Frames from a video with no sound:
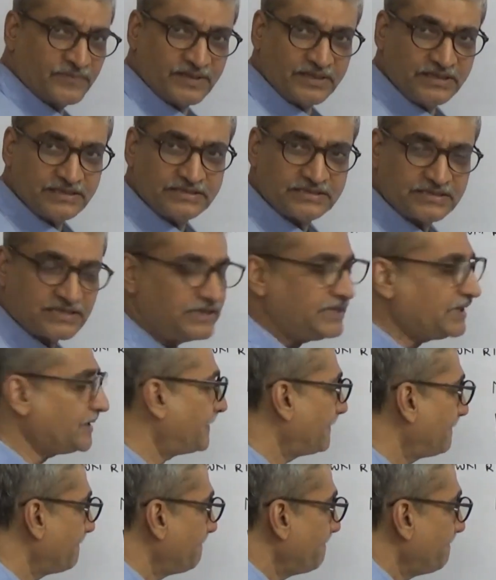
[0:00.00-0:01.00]
Is this clear?
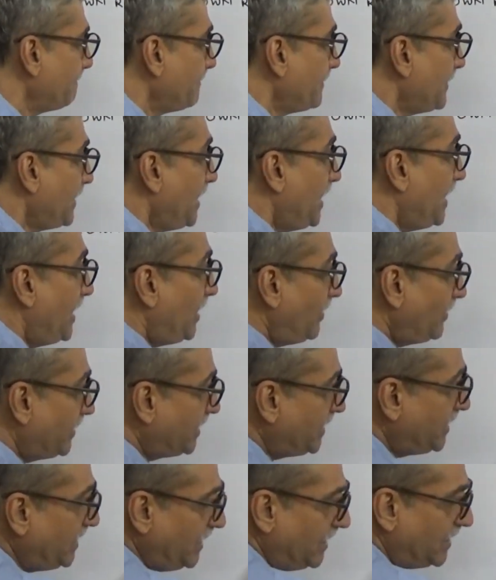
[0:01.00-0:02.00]
Now
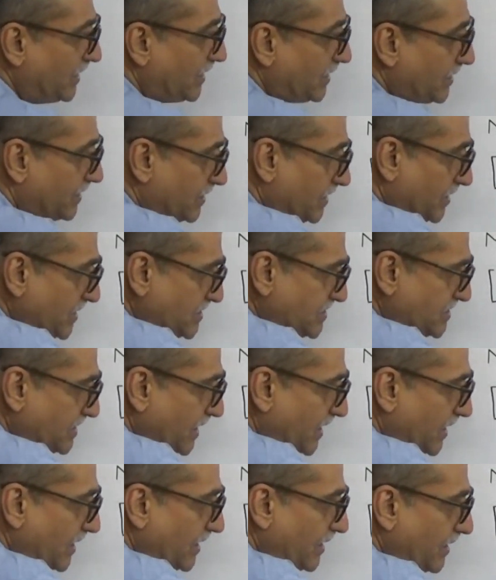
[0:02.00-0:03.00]
here, this
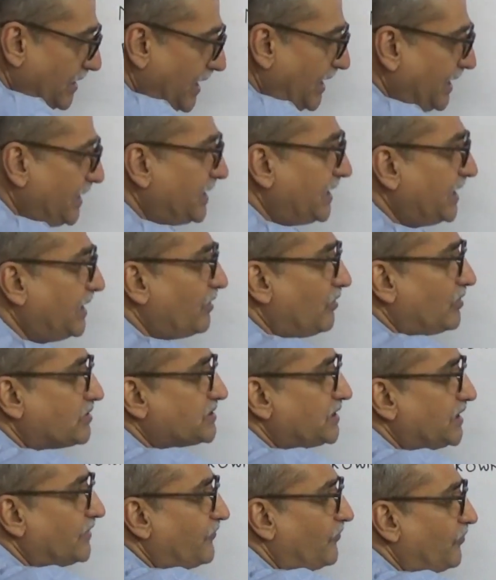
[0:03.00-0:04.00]
nitric
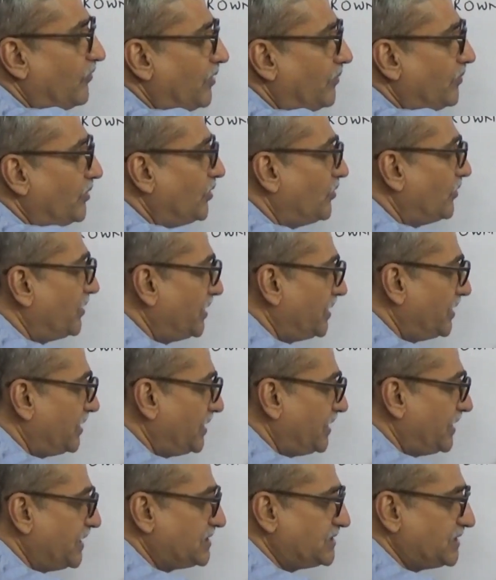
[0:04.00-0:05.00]
oxide formed over here
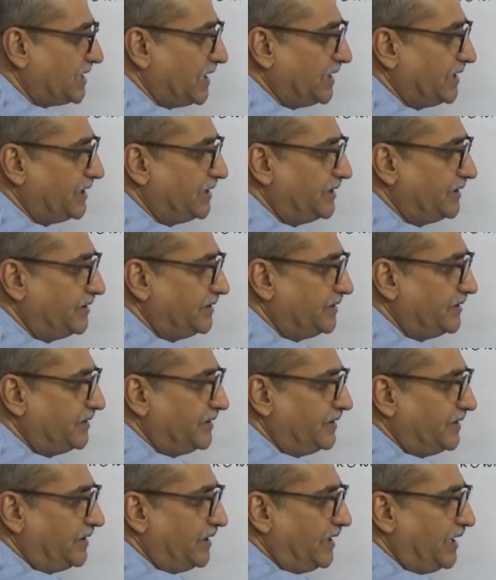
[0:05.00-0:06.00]
gets added
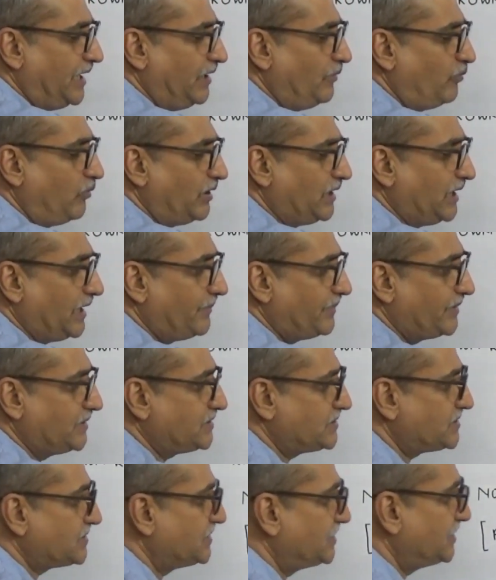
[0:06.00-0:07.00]
and what
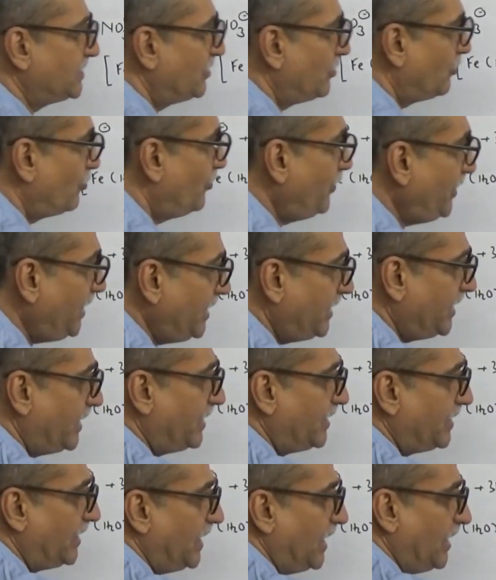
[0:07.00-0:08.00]
happens? We
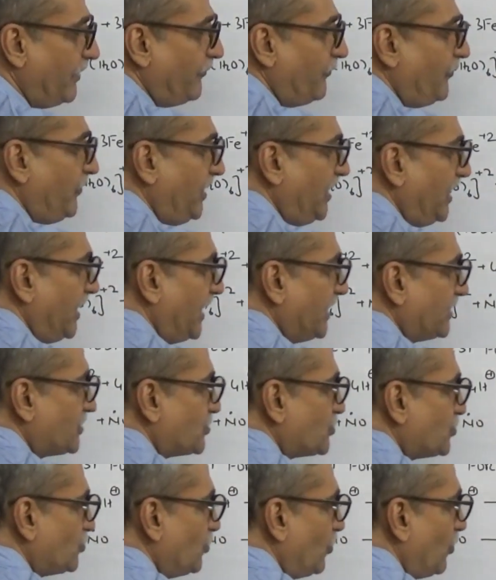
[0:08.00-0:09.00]
get
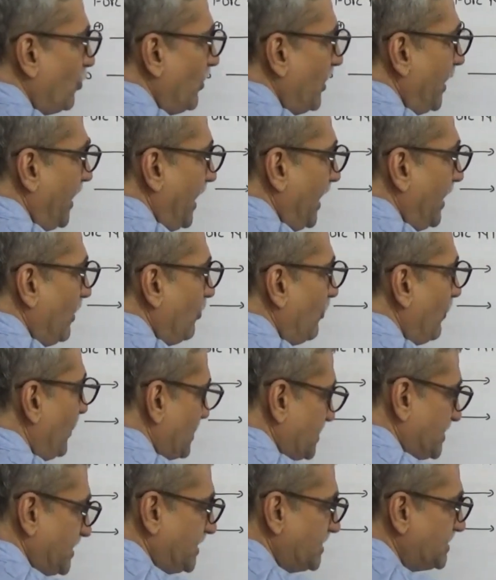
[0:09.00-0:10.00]
FeH2ONO
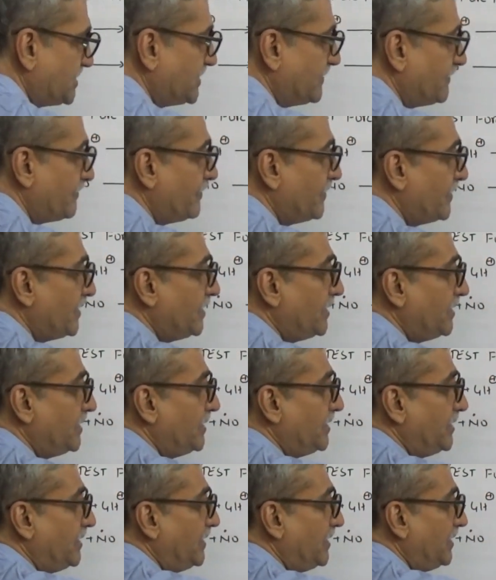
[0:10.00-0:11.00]
plus. That is,
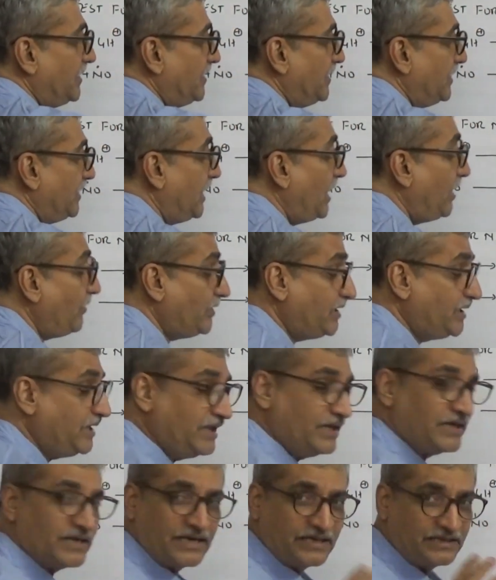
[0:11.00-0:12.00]
now
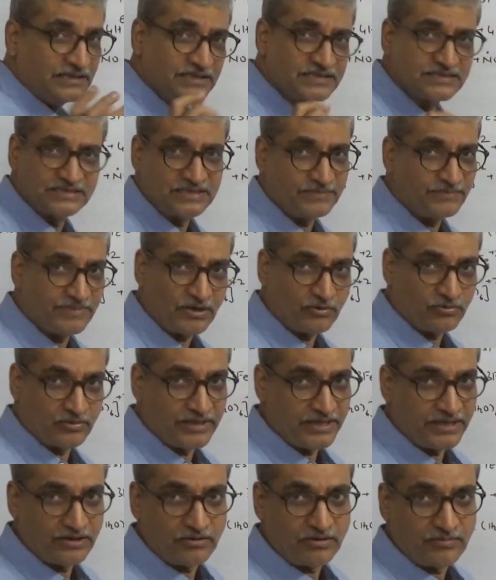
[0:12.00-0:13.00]
here, this is a brown
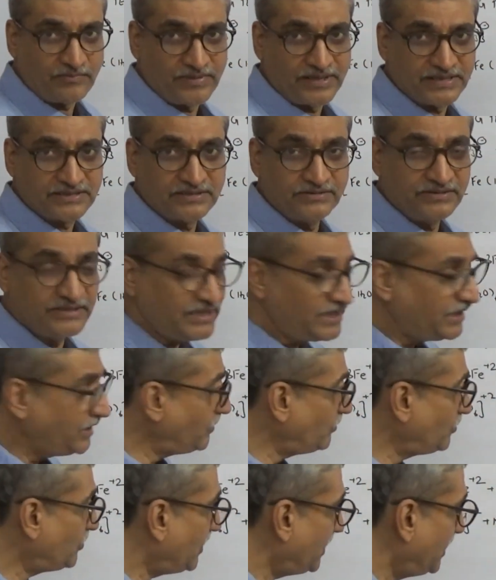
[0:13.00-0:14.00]
ring complex. Now here
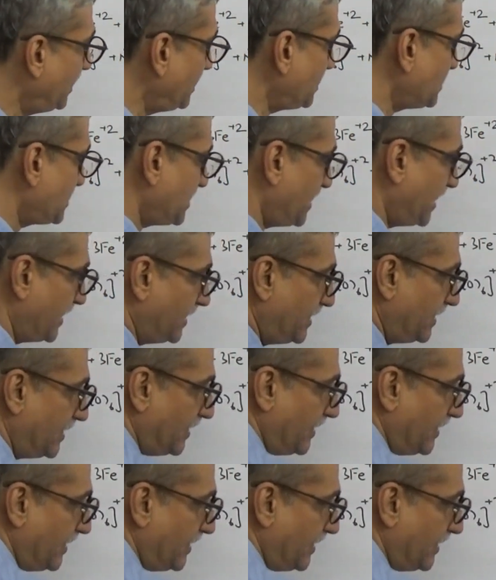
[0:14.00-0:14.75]
you have to understand,